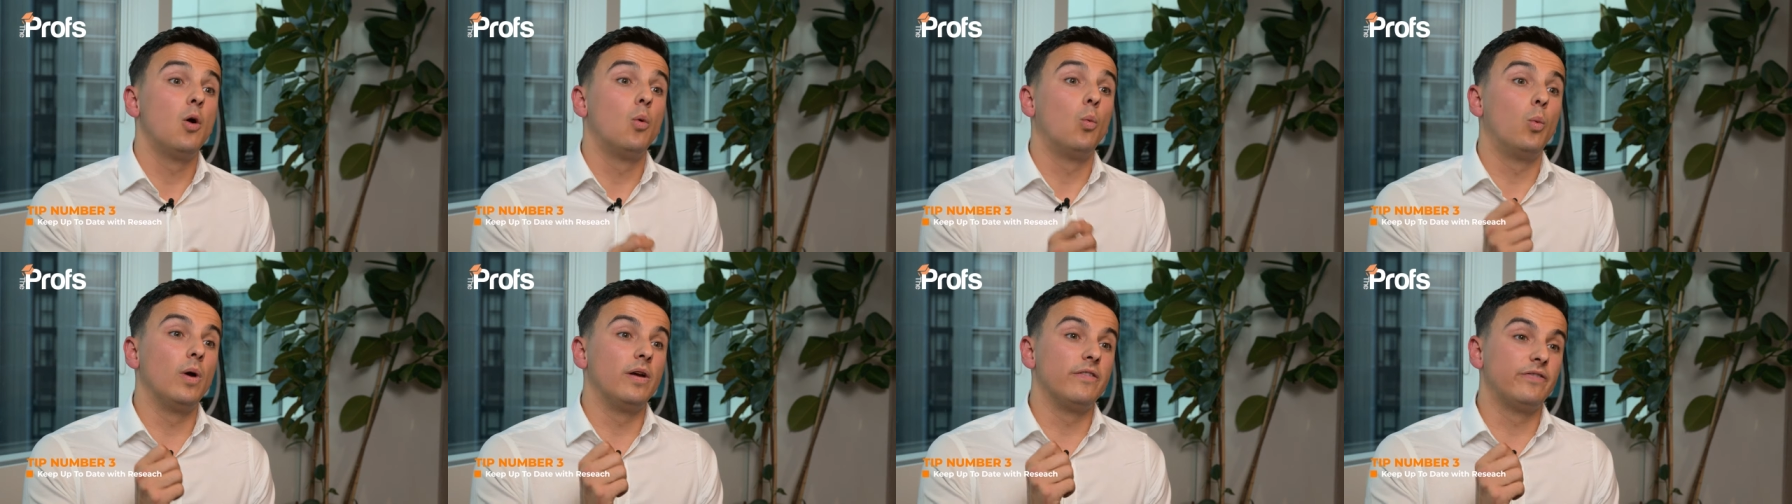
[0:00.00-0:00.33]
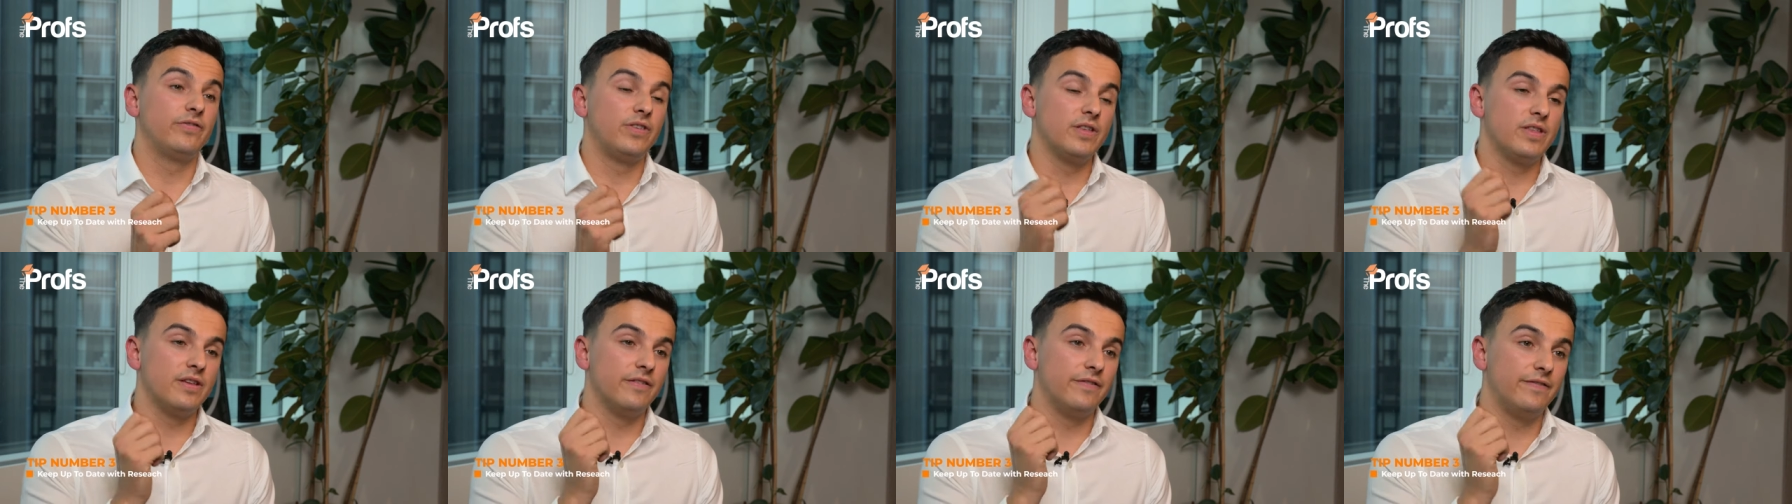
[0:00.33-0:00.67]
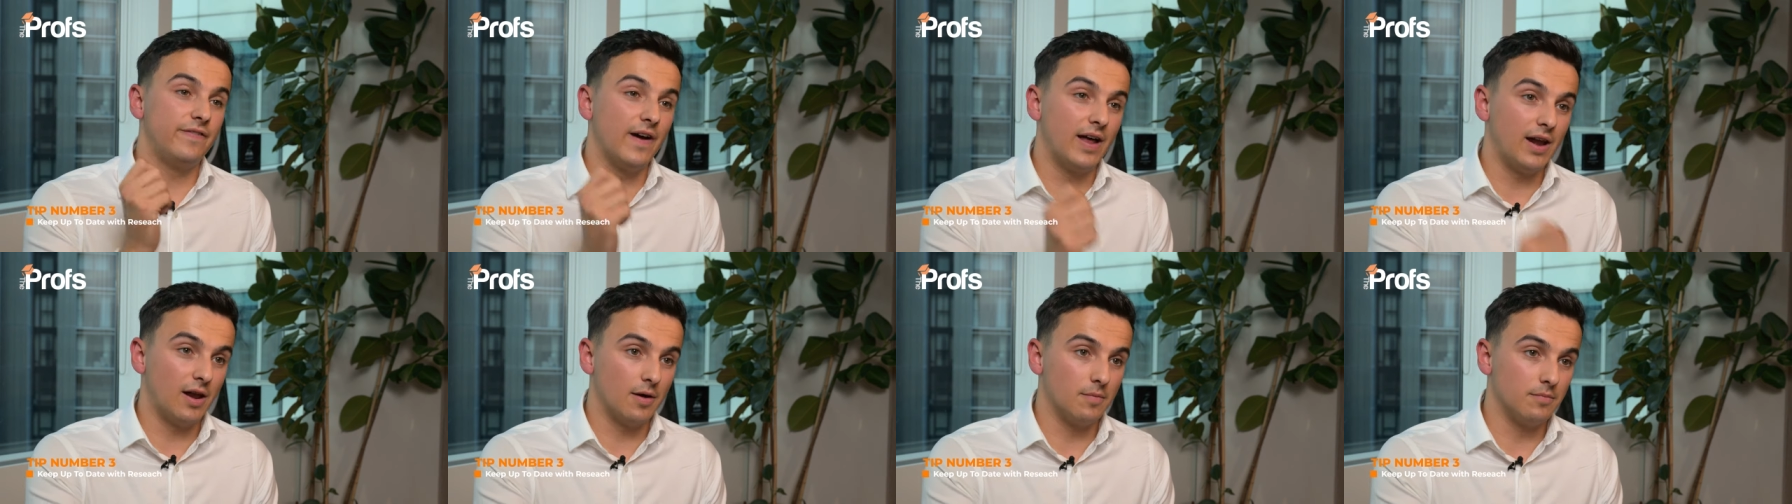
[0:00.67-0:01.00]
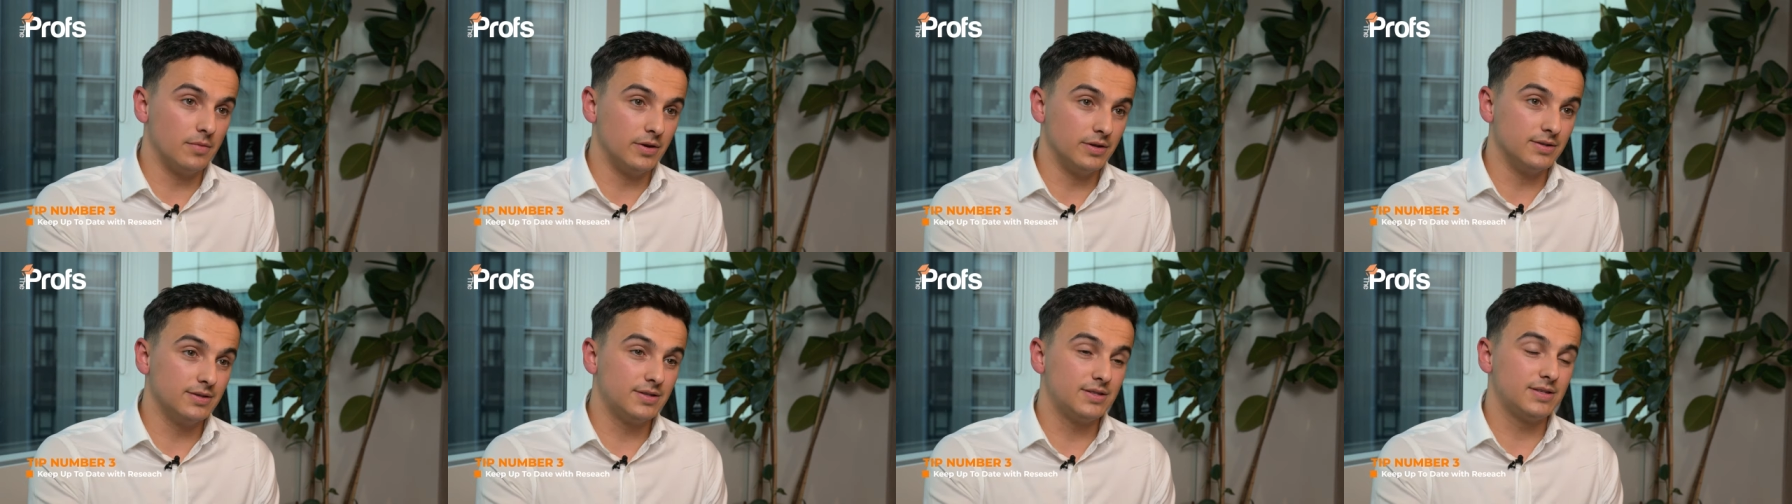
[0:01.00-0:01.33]
with the
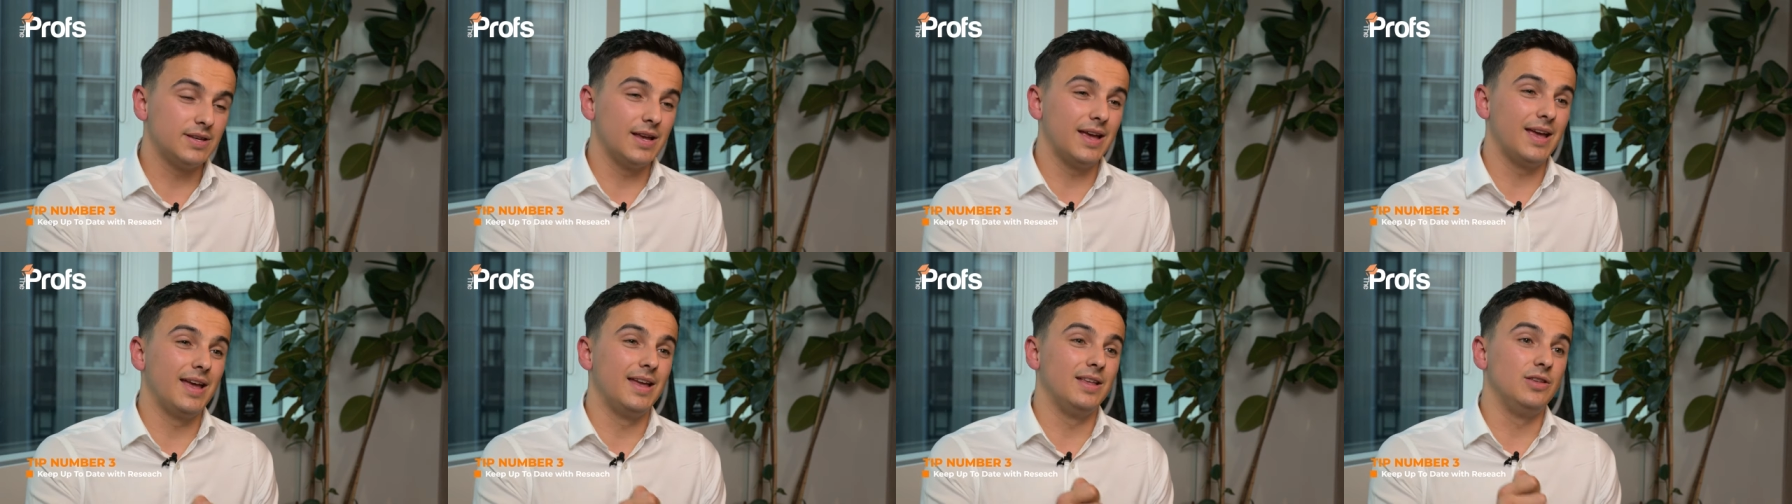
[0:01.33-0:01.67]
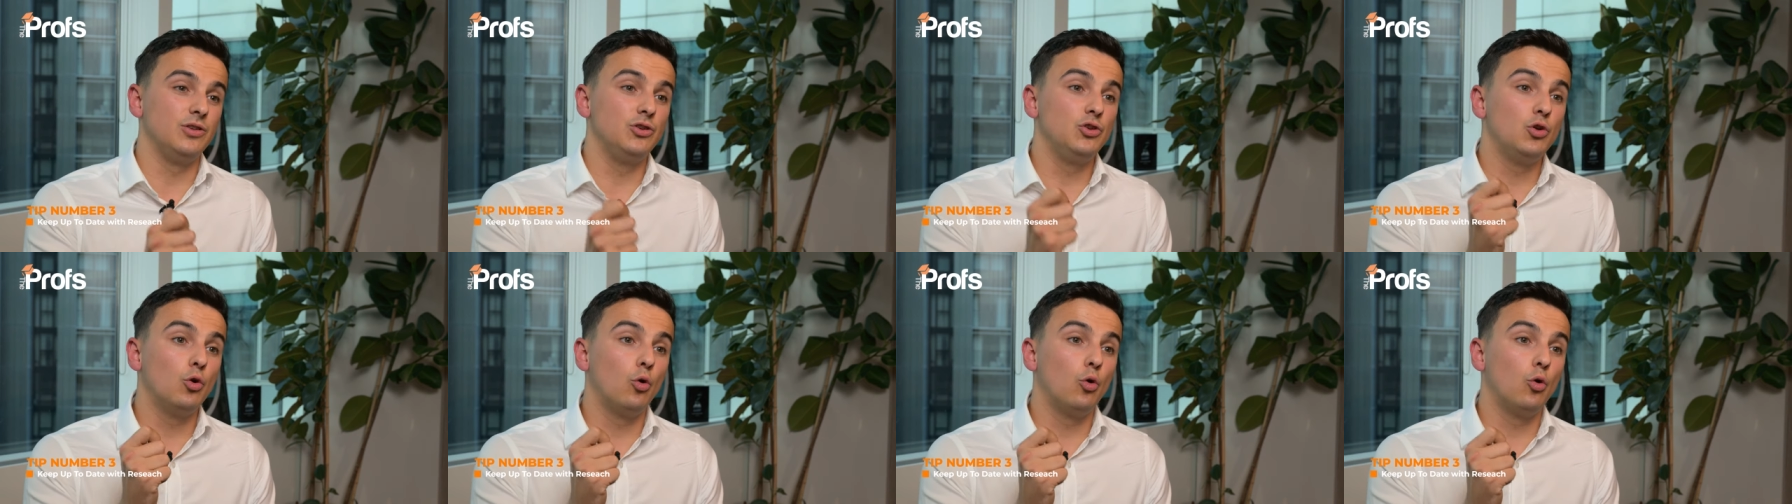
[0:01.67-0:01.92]
developments in